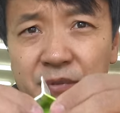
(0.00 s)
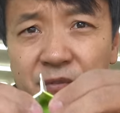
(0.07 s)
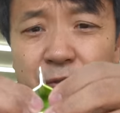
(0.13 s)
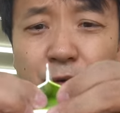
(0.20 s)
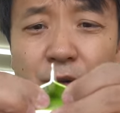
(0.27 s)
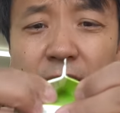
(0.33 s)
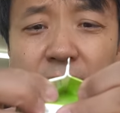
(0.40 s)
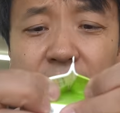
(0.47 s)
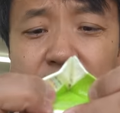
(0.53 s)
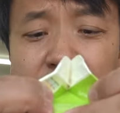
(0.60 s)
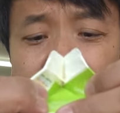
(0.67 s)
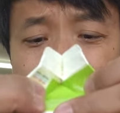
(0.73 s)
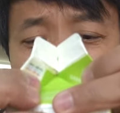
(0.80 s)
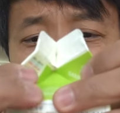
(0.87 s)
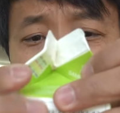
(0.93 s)
Before that, I need a
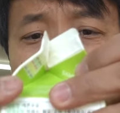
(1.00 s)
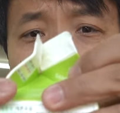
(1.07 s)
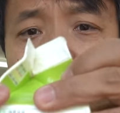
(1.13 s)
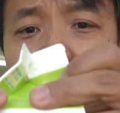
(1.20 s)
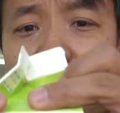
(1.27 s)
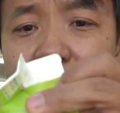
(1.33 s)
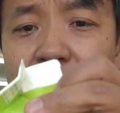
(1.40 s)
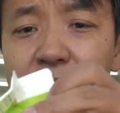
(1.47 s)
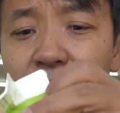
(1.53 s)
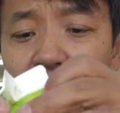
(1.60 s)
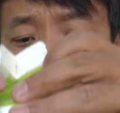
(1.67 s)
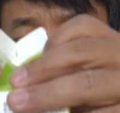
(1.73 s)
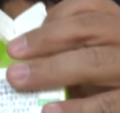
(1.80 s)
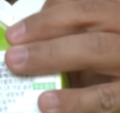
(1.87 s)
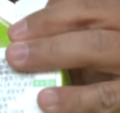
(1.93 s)
sip of Miller
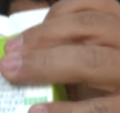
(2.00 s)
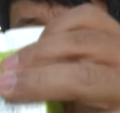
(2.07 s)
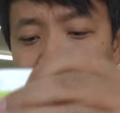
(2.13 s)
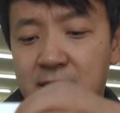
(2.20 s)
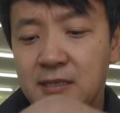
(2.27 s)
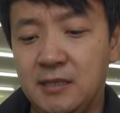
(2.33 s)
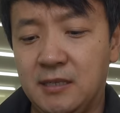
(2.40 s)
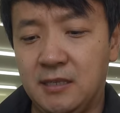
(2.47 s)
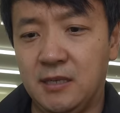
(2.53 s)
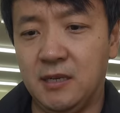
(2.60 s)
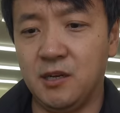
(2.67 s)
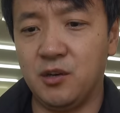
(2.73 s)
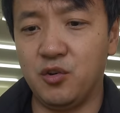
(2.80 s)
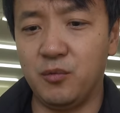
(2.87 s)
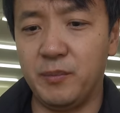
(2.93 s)
milk.
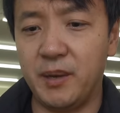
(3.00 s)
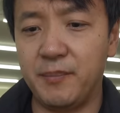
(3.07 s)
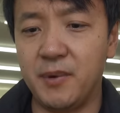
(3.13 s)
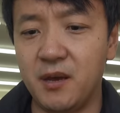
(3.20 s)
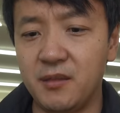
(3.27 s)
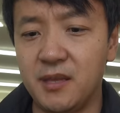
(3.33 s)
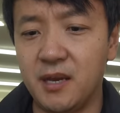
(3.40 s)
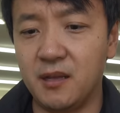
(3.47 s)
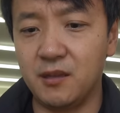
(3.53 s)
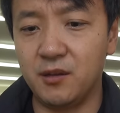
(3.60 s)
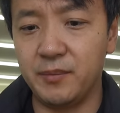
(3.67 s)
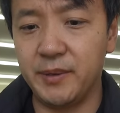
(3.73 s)
Cool my mouth down a little